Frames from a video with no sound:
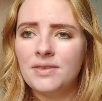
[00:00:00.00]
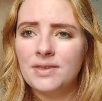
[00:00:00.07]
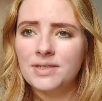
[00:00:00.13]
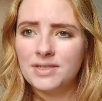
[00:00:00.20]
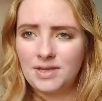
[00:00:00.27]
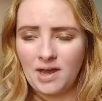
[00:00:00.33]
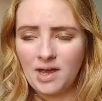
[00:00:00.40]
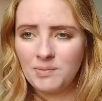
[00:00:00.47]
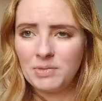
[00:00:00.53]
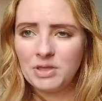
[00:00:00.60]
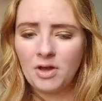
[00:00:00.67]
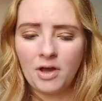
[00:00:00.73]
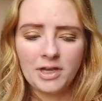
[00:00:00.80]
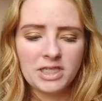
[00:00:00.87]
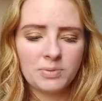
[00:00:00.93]
this time
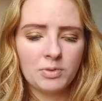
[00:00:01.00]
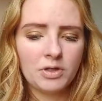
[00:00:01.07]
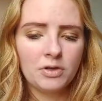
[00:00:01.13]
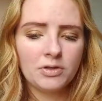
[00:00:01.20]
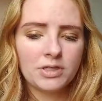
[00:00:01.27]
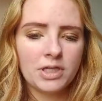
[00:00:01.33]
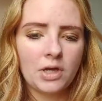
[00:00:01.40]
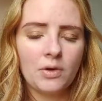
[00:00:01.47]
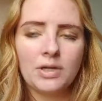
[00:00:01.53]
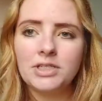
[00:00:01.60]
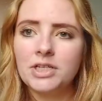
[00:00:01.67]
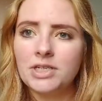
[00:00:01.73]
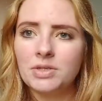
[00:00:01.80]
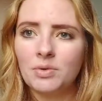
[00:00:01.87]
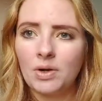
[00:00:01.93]
in the hospital, so
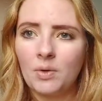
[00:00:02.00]
it just